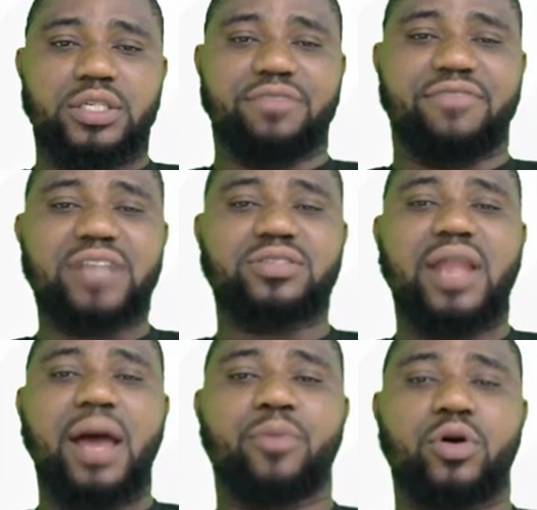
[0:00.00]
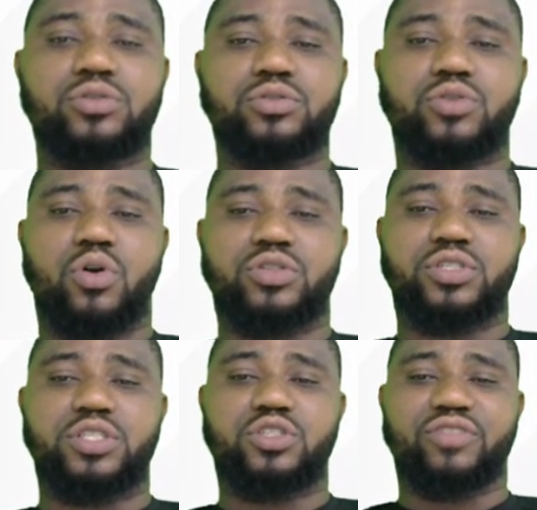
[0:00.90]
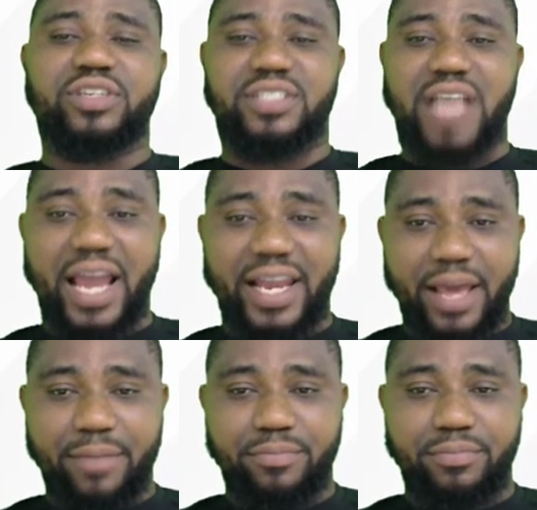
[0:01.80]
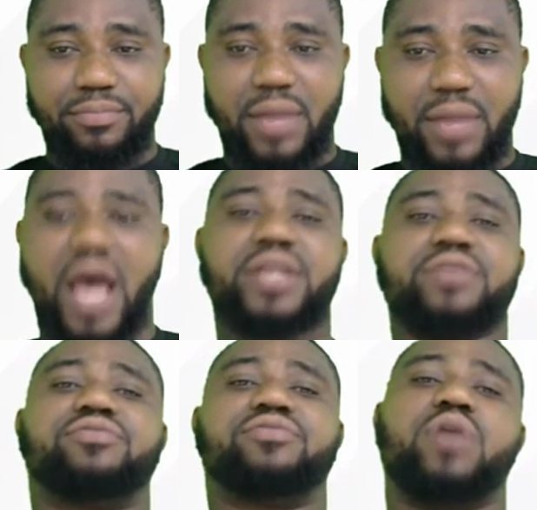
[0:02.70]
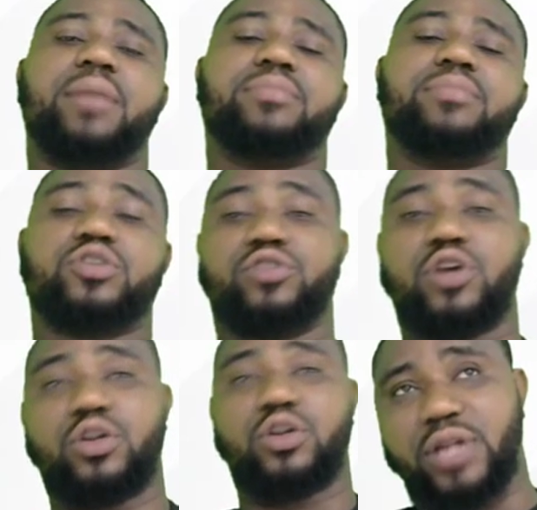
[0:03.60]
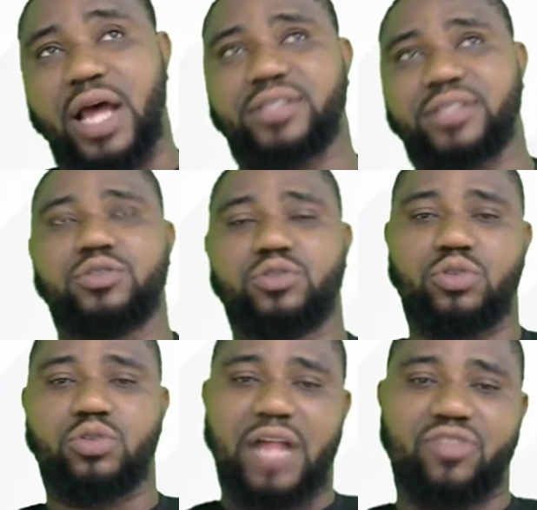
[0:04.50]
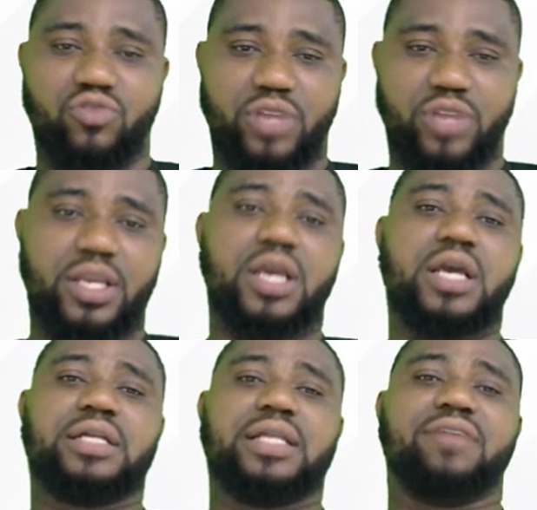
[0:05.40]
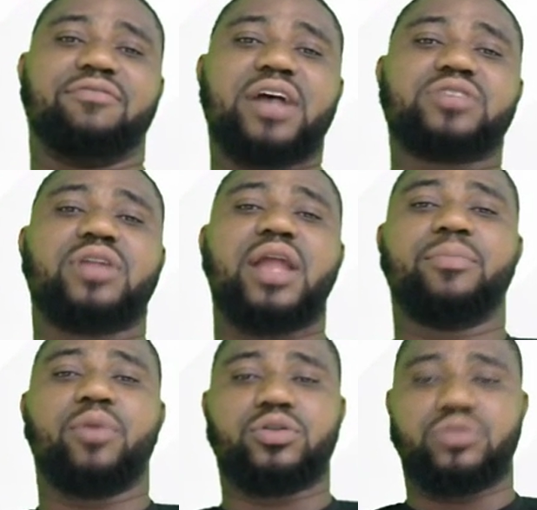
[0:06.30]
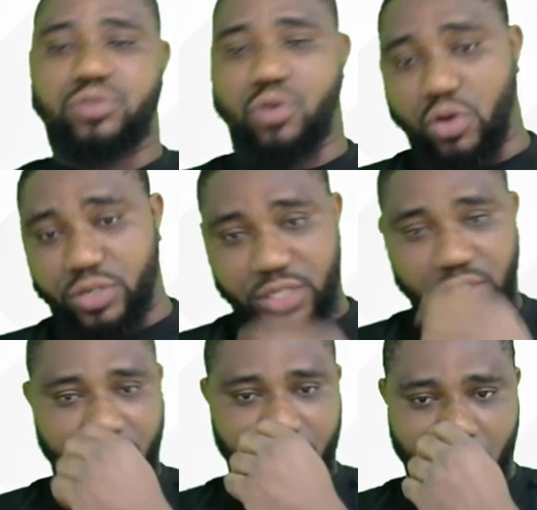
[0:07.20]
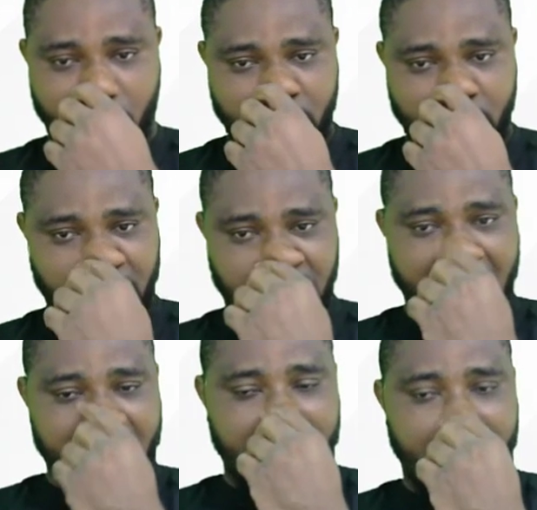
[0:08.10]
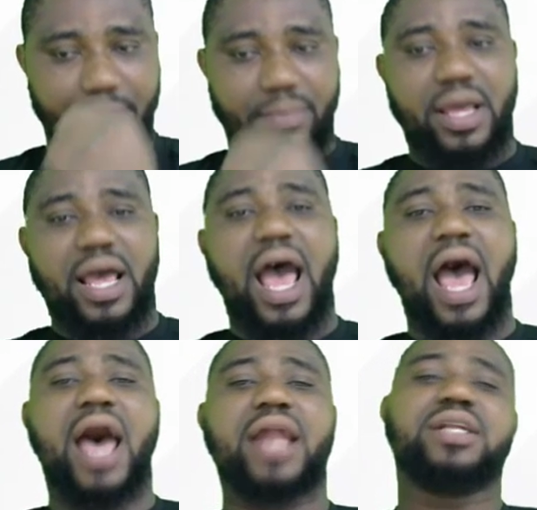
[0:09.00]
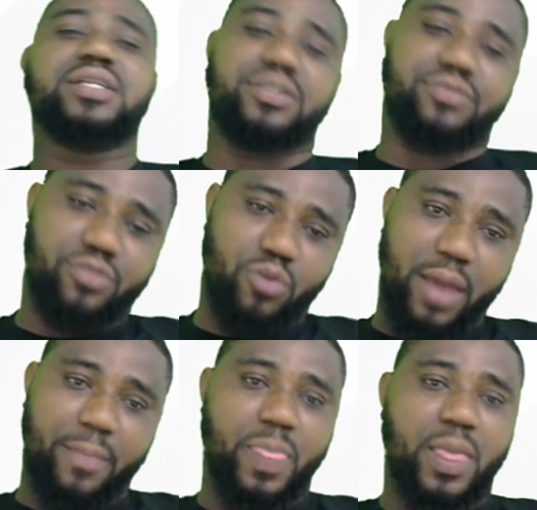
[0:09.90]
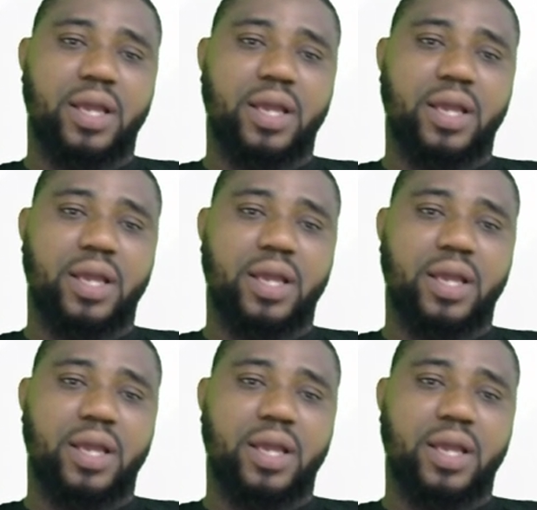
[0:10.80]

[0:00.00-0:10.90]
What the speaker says: the vascular bundles consist of the xylem and the phloem. So if you don't know that today, that the vascular bundle consists of the what? Xylem and the phloem.